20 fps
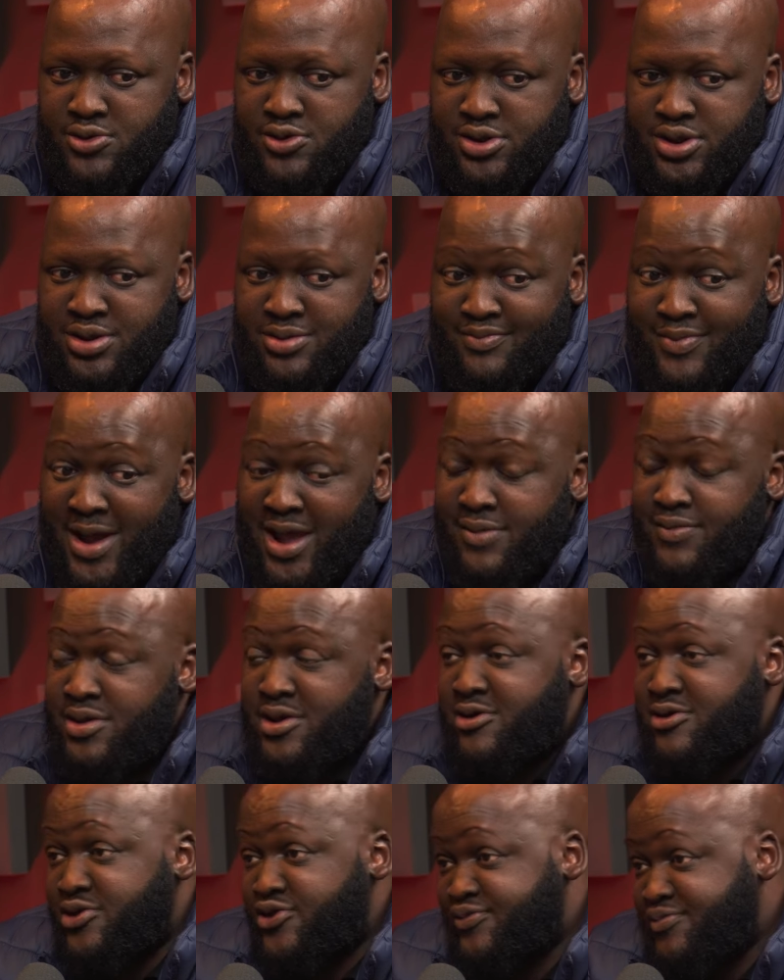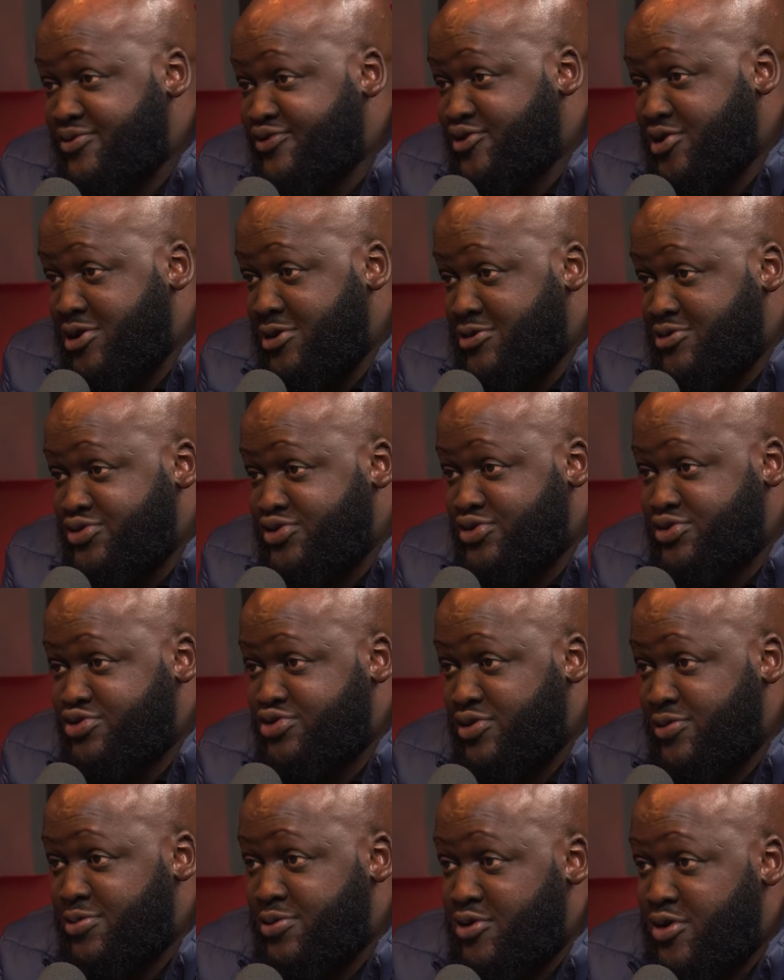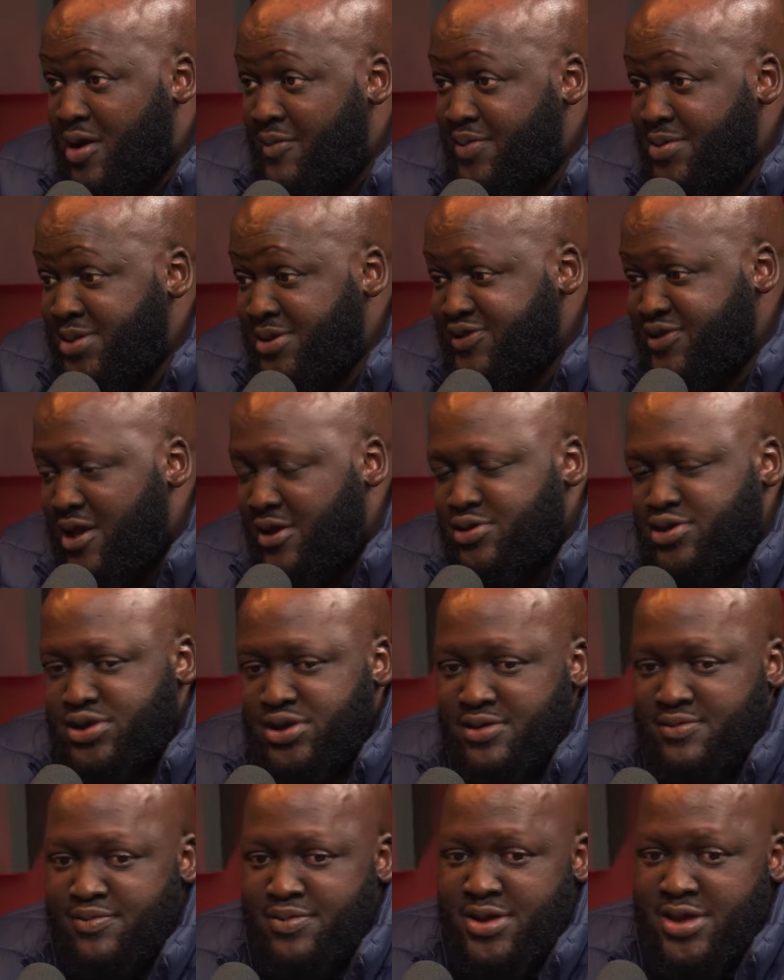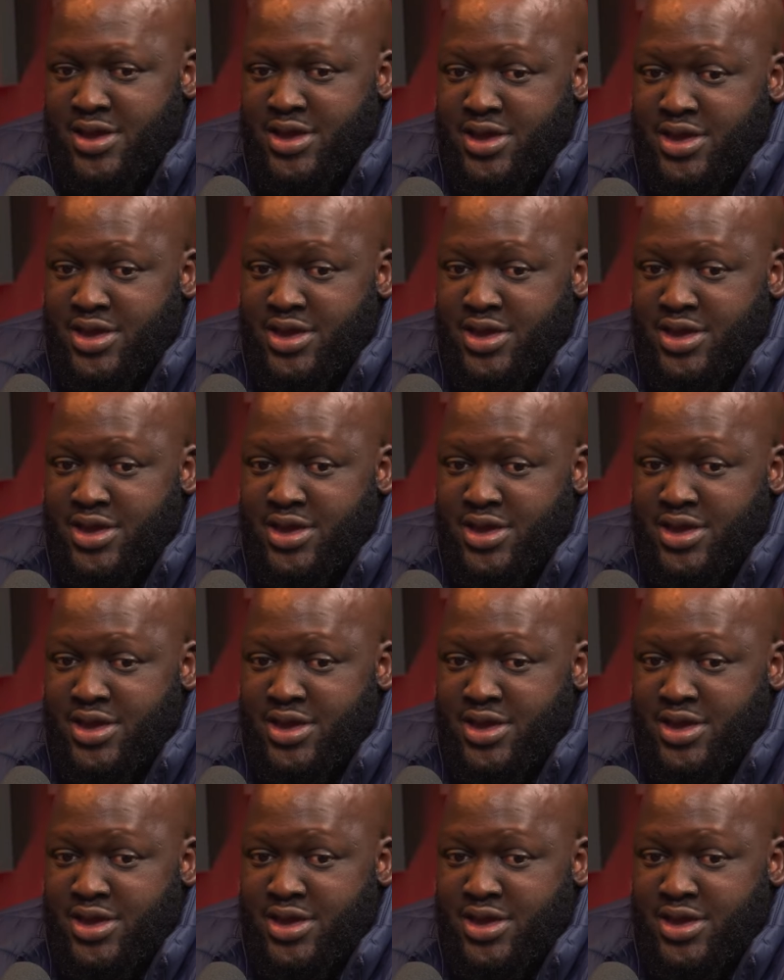couldn't buy me Christmas clothes. So if you grew up in the township,